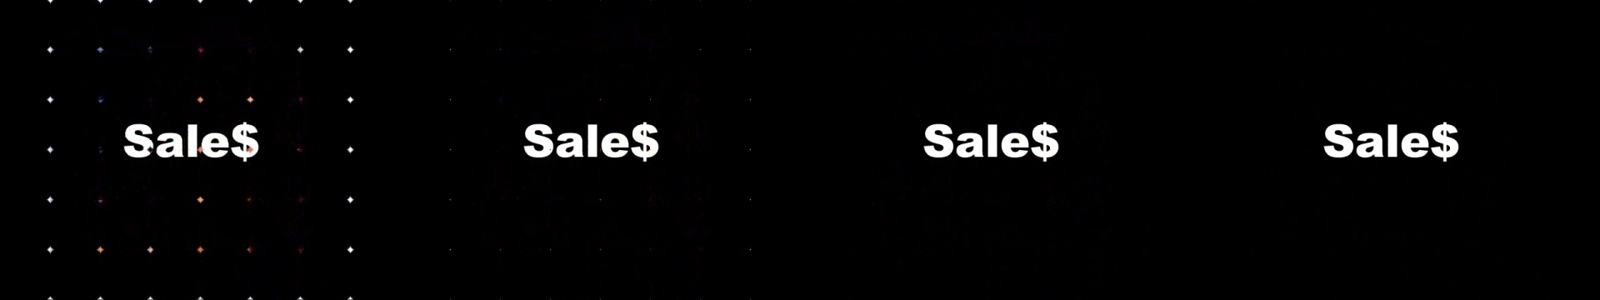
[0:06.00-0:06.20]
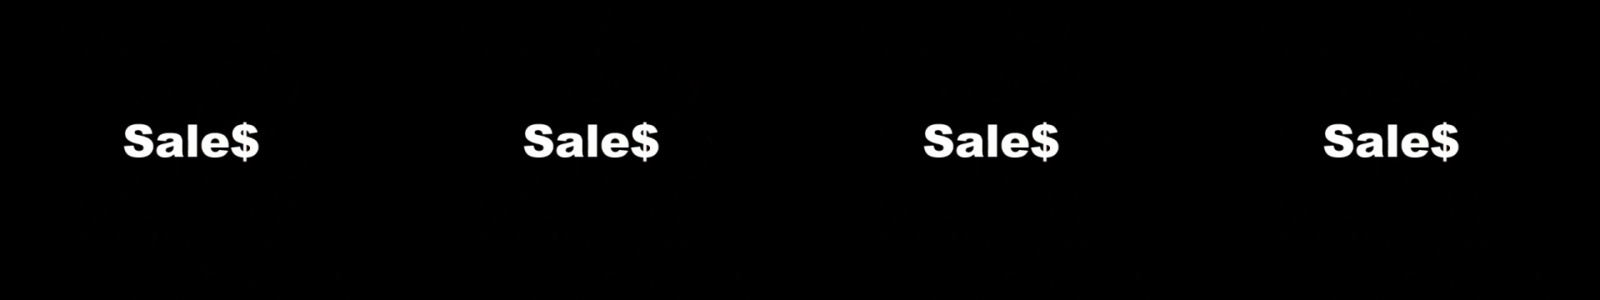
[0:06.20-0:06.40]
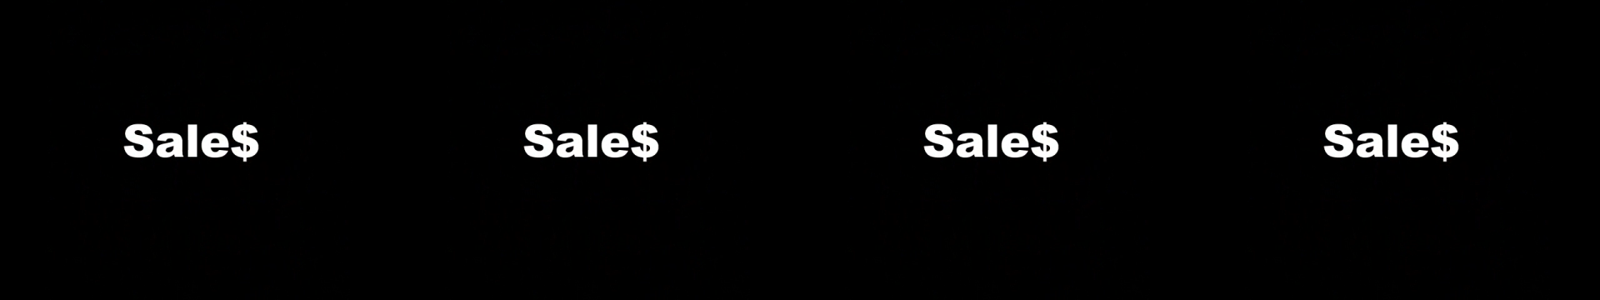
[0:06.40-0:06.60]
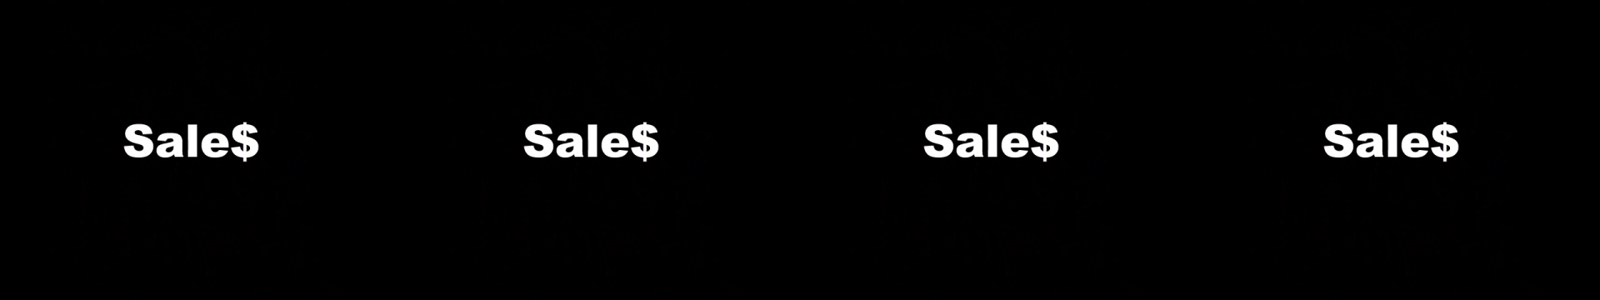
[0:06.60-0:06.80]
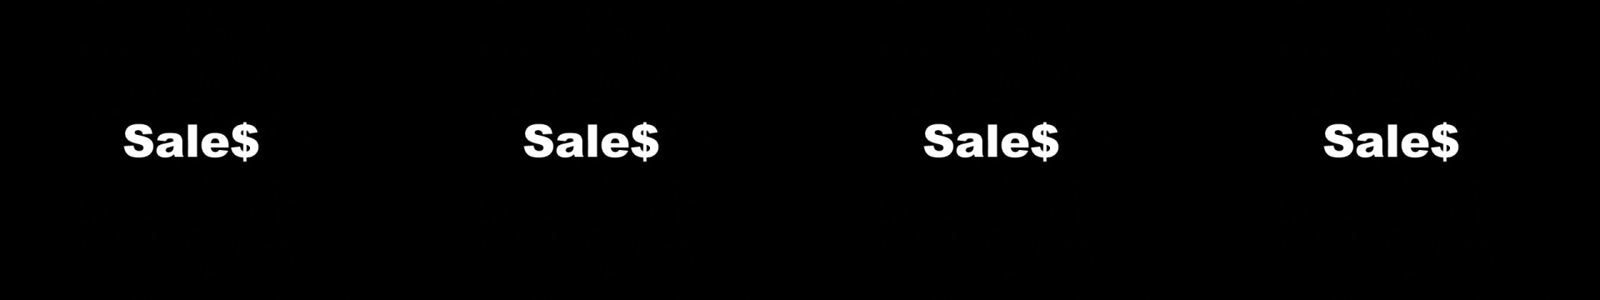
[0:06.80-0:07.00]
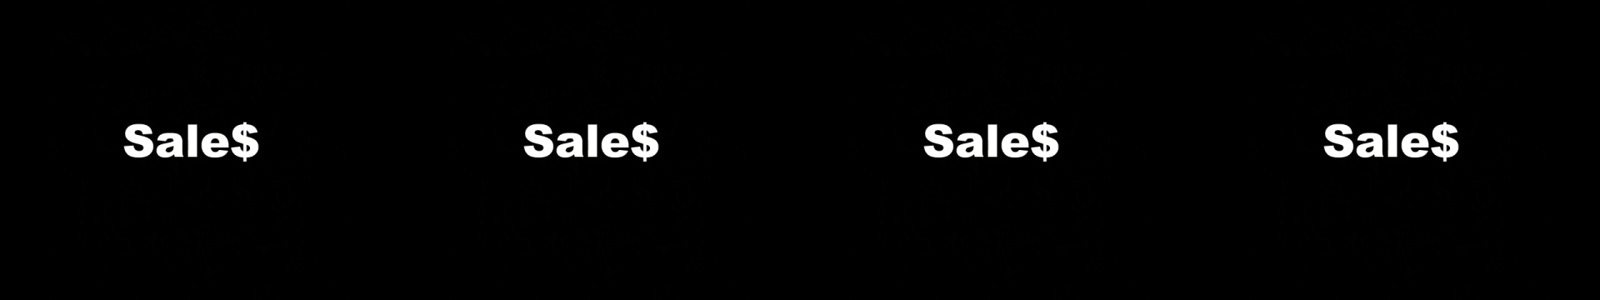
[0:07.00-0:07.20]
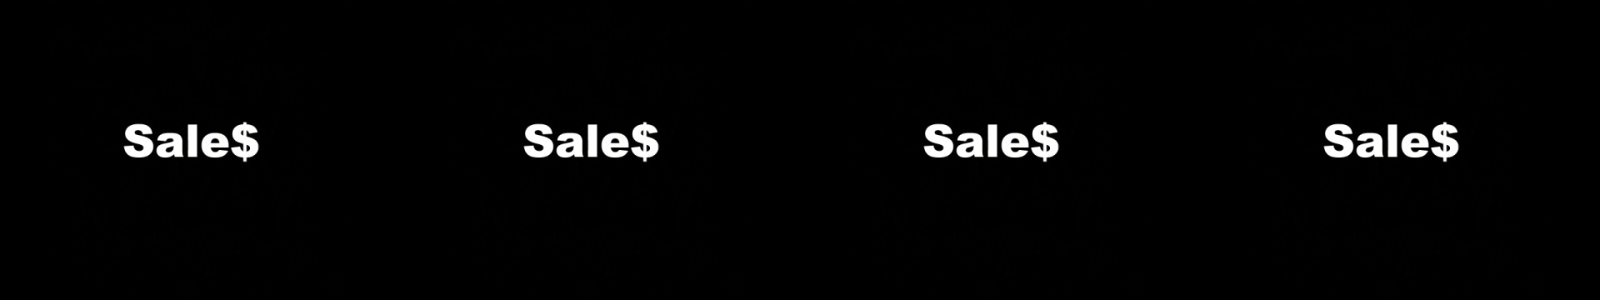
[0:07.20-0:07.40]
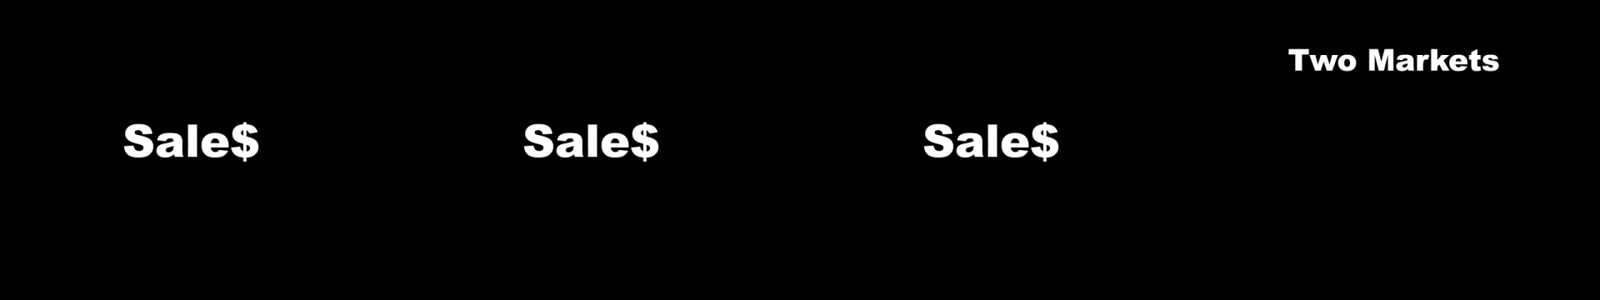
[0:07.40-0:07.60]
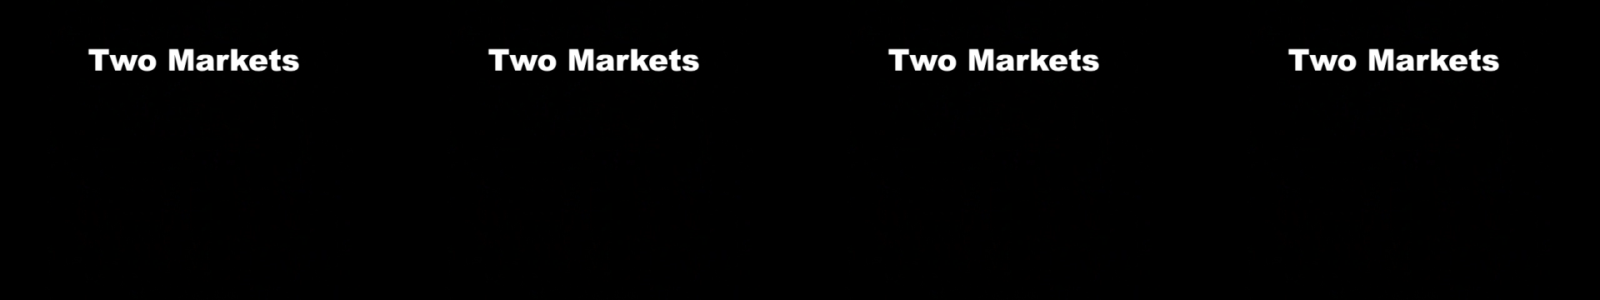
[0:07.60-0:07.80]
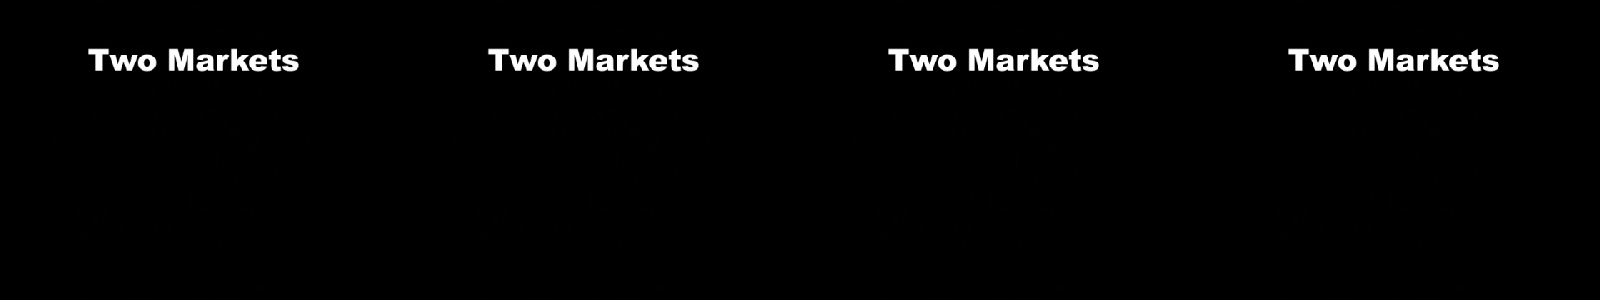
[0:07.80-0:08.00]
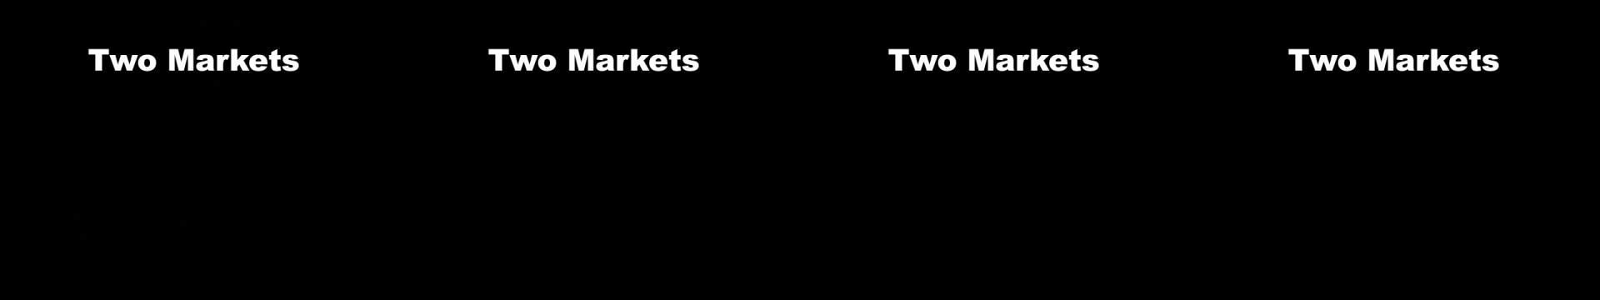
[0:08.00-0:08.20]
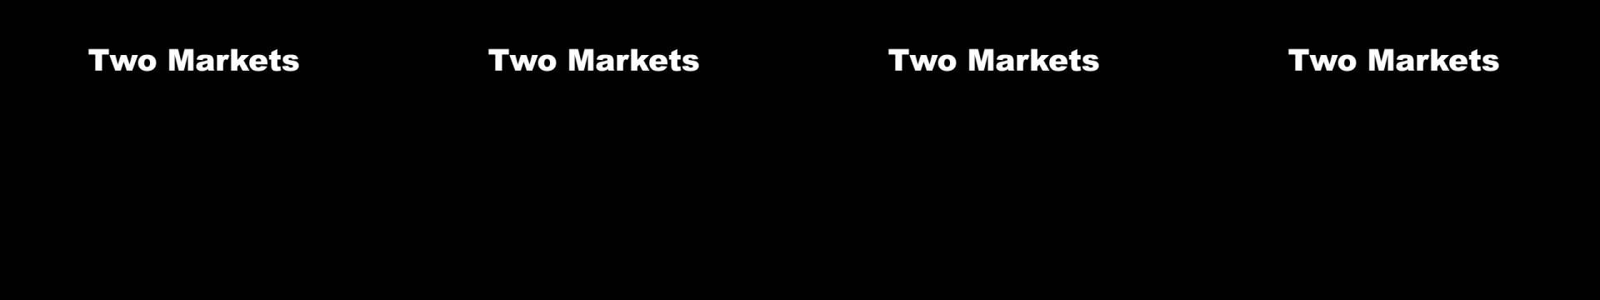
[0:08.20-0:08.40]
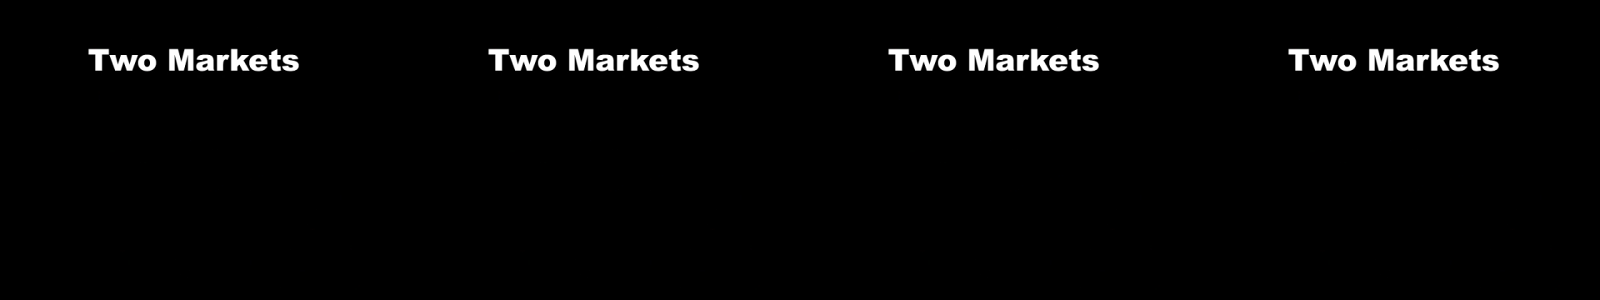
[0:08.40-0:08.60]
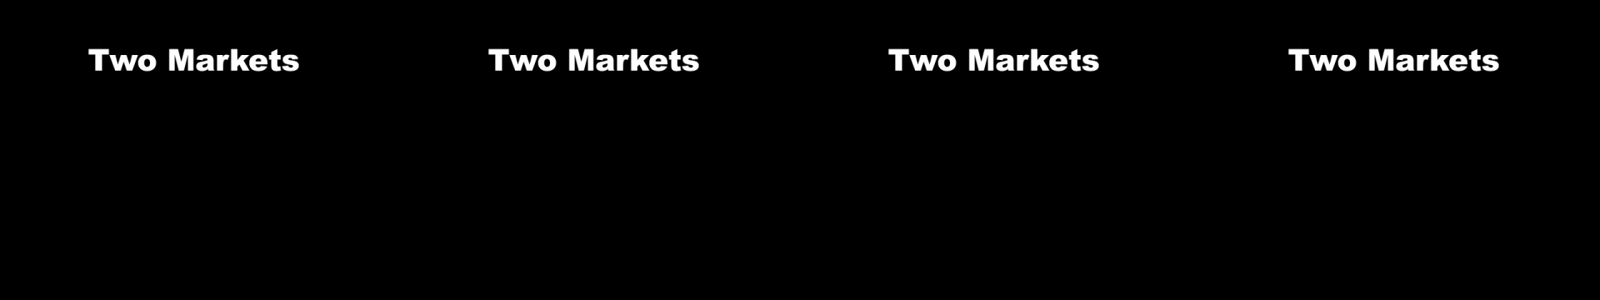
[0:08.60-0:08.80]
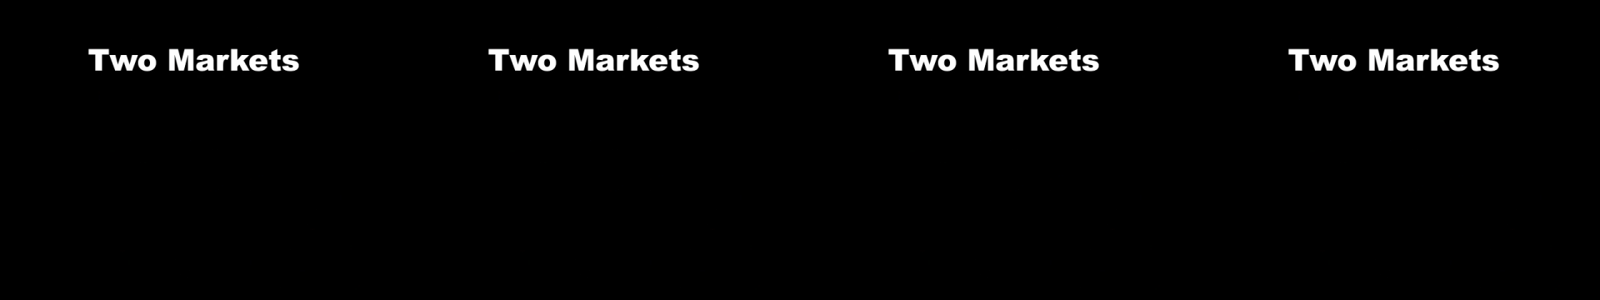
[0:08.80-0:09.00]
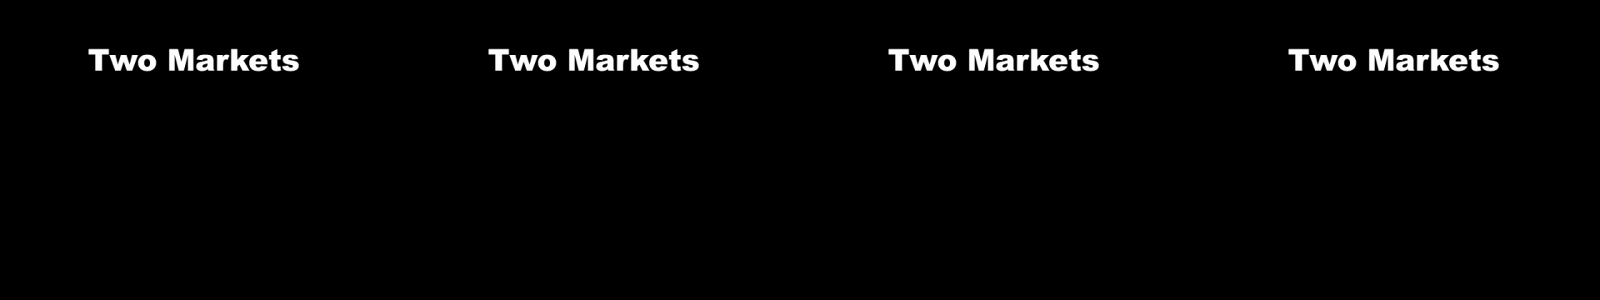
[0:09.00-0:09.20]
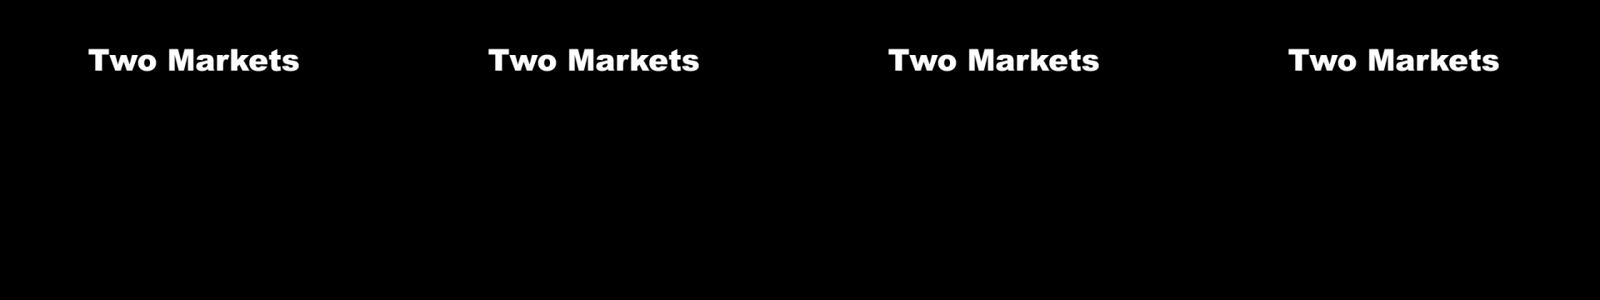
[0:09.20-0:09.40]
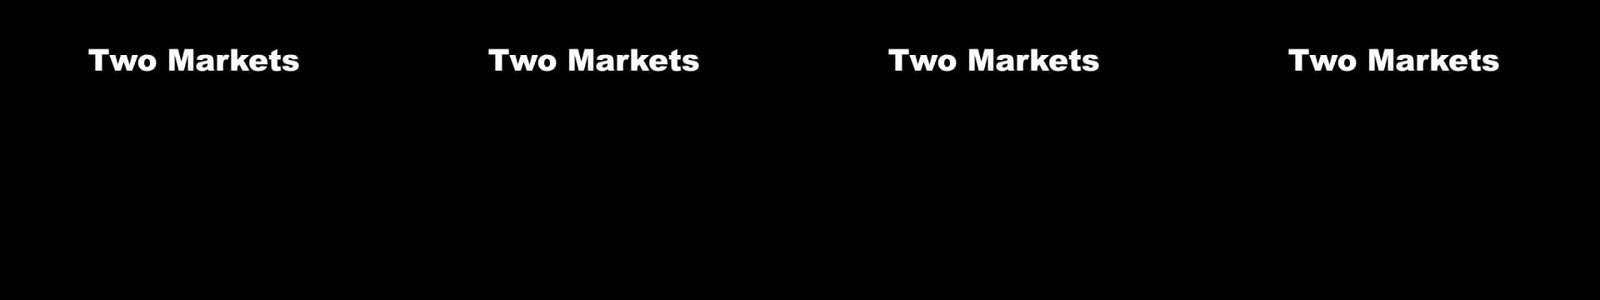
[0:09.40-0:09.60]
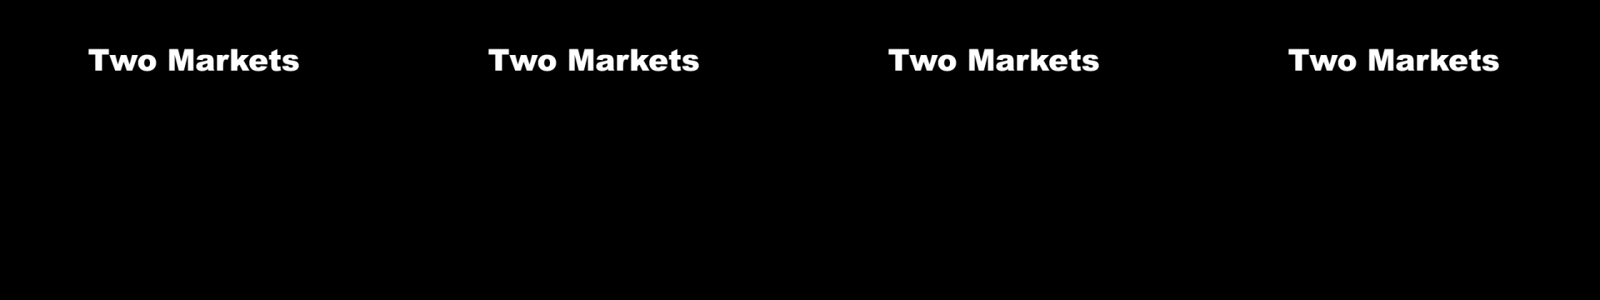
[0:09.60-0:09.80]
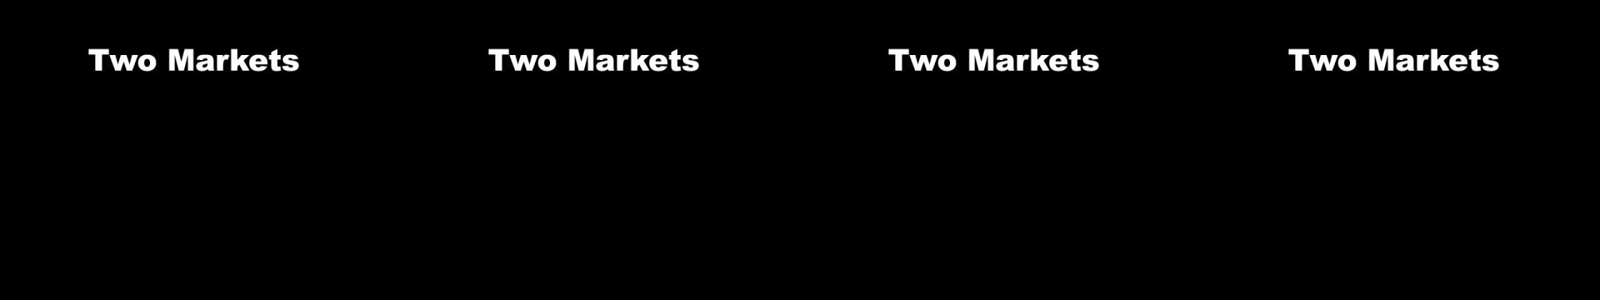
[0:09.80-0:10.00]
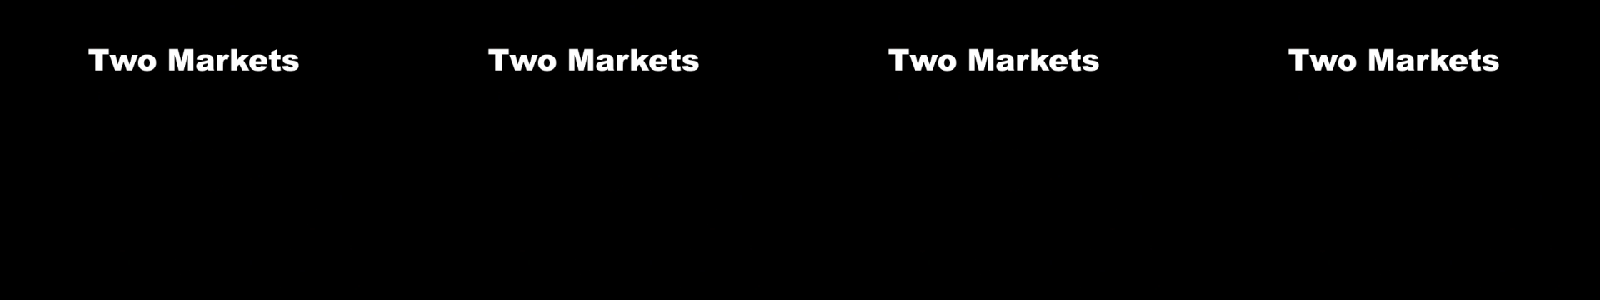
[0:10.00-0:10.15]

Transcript: Nobody's mouth can be seen.